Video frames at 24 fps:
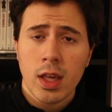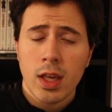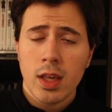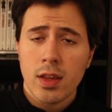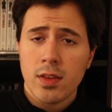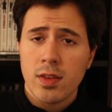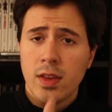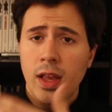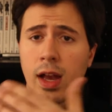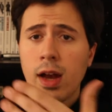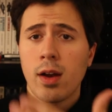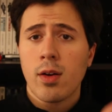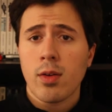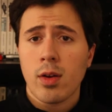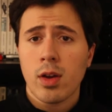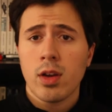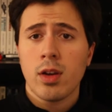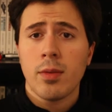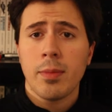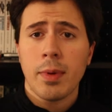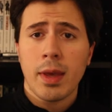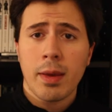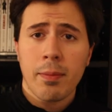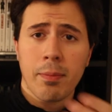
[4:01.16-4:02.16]
is now going
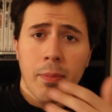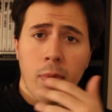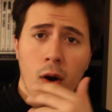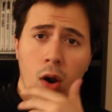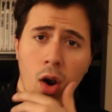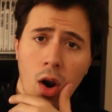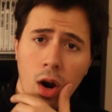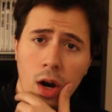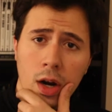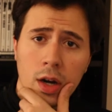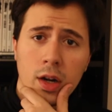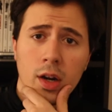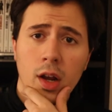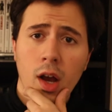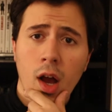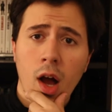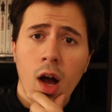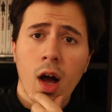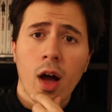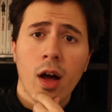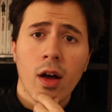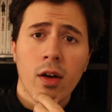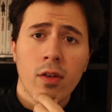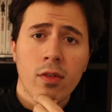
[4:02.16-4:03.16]
to be part
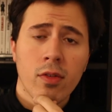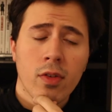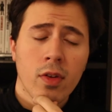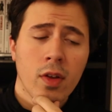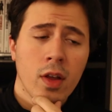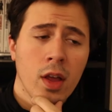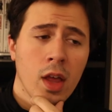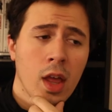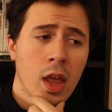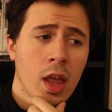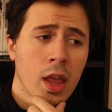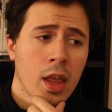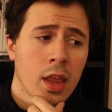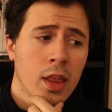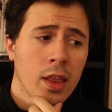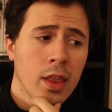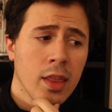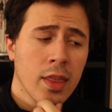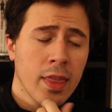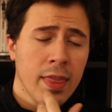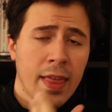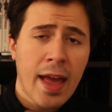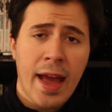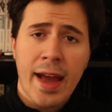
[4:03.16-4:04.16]
of
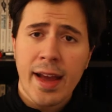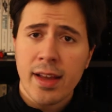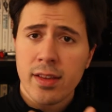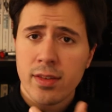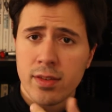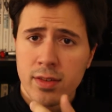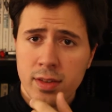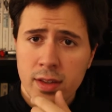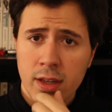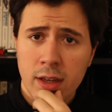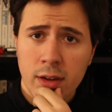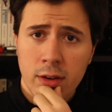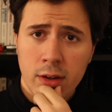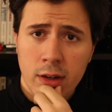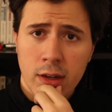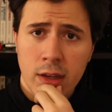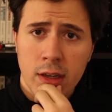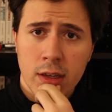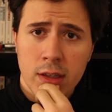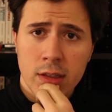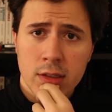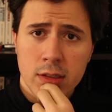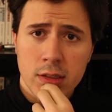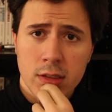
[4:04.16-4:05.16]
that
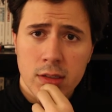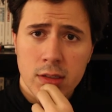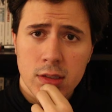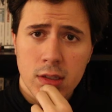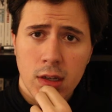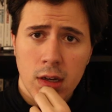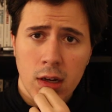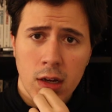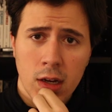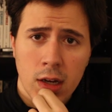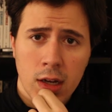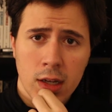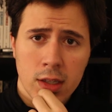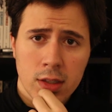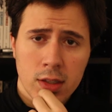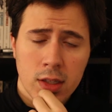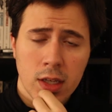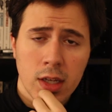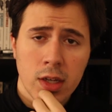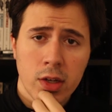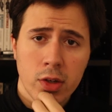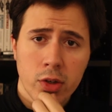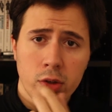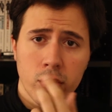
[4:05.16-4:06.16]
series. It's
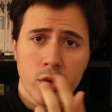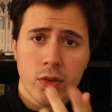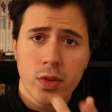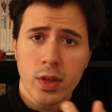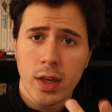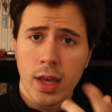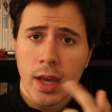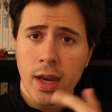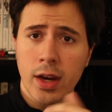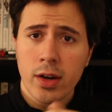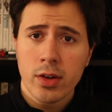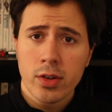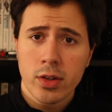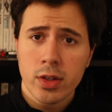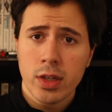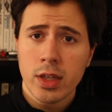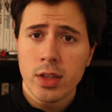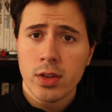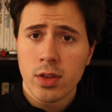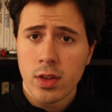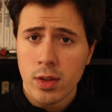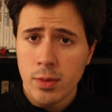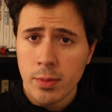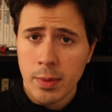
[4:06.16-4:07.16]
going to introduce a character
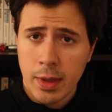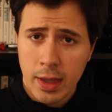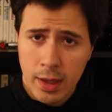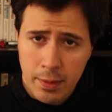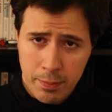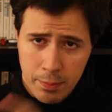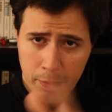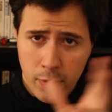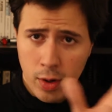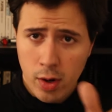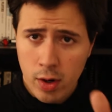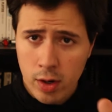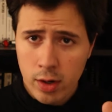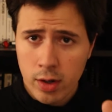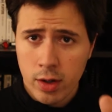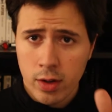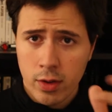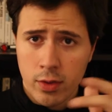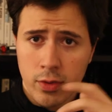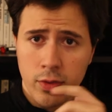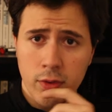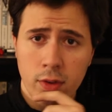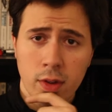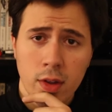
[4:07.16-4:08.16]
that's going to be part
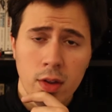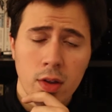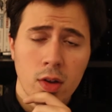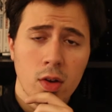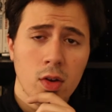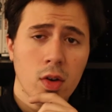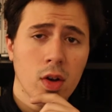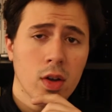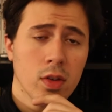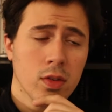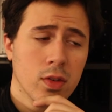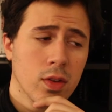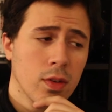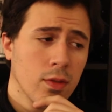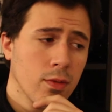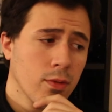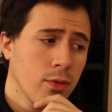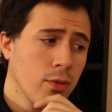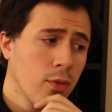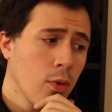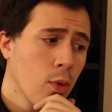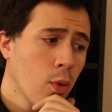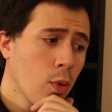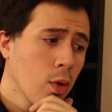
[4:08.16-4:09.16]
of Lost Scene
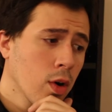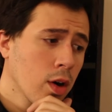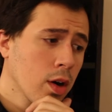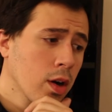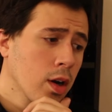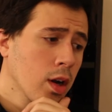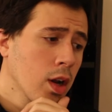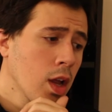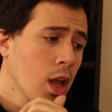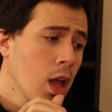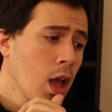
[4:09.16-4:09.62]
4.